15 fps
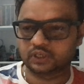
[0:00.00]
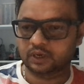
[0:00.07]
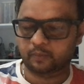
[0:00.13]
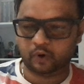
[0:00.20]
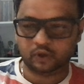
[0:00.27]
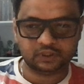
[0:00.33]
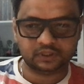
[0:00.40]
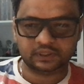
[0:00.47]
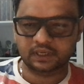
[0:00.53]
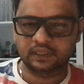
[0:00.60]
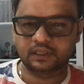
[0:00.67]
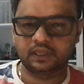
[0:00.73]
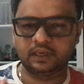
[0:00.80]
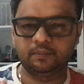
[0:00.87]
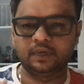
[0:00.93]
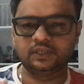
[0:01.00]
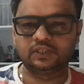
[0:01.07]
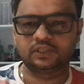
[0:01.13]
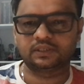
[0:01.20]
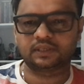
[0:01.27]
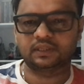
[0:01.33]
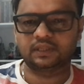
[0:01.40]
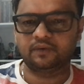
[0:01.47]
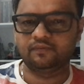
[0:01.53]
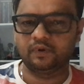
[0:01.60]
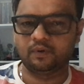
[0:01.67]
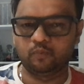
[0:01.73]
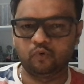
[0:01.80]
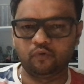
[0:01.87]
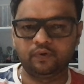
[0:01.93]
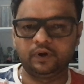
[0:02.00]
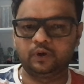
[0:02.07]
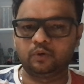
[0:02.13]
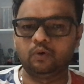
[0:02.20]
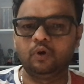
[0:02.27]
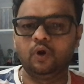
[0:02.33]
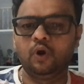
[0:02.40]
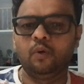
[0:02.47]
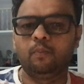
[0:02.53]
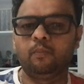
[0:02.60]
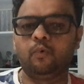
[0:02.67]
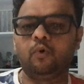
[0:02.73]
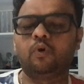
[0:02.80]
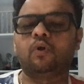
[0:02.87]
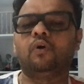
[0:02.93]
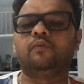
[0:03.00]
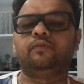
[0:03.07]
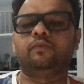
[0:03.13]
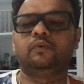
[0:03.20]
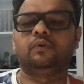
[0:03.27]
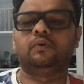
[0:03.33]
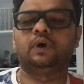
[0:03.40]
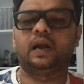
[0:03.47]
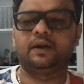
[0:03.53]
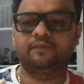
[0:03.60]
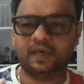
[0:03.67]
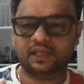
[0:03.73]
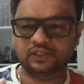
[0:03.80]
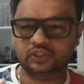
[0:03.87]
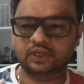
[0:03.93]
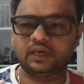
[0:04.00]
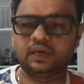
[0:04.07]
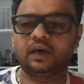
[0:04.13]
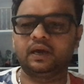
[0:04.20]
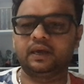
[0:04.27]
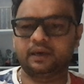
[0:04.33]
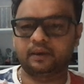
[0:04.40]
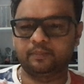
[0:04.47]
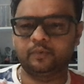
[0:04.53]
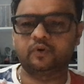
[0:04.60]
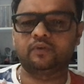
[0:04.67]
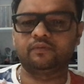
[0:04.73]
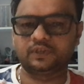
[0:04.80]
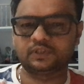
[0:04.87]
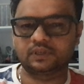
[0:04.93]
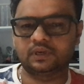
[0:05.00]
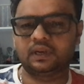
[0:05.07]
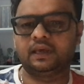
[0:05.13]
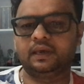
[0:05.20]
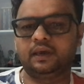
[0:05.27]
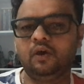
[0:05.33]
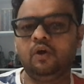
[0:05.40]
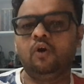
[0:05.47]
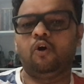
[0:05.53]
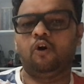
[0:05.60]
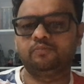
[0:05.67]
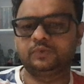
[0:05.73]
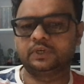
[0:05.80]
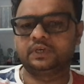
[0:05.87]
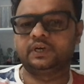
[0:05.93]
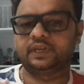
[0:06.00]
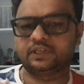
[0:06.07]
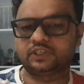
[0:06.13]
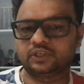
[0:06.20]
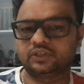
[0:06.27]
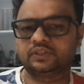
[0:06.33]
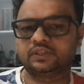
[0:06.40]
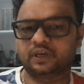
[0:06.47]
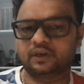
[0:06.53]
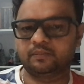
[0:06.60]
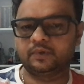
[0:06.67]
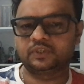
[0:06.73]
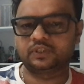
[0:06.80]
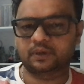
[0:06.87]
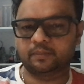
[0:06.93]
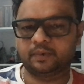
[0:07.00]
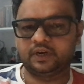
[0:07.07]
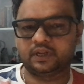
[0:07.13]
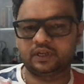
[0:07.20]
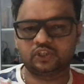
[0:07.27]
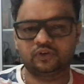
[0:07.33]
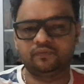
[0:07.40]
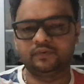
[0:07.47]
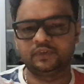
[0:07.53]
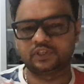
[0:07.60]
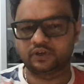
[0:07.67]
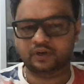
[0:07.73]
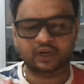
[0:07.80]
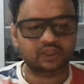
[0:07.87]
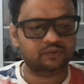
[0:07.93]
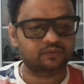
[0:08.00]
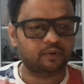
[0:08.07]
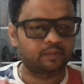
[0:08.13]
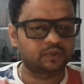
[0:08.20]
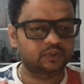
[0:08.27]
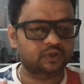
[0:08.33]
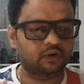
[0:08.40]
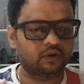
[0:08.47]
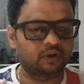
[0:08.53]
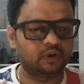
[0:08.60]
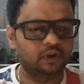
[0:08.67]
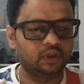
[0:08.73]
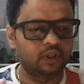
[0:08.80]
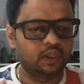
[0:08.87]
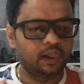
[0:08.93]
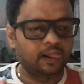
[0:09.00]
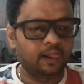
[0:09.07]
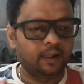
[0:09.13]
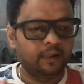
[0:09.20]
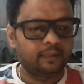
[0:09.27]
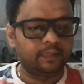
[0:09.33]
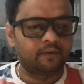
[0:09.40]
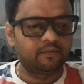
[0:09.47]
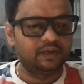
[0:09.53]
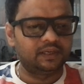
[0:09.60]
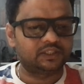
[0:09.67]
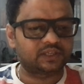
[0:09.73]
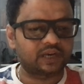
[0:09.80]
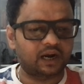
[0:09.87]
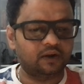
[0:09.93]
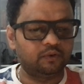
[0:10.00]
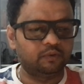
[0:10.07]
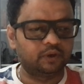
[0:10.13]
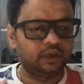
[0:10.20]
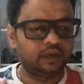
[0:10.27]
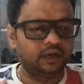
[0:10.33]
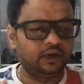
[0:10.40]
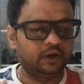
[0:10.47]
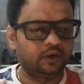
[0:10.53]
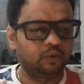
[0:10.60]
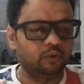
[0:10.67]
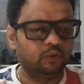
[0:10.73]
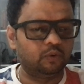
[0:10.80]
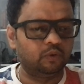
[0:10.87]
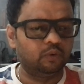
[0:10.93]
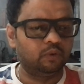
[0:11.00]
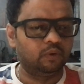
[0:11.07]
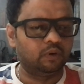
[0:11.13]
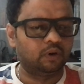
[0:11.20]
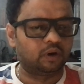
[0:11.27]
processing in the images. And then we'll move into more of advanced AI computer vision like object detection, segmentation, vision transformers, and all. Then we'll start looking into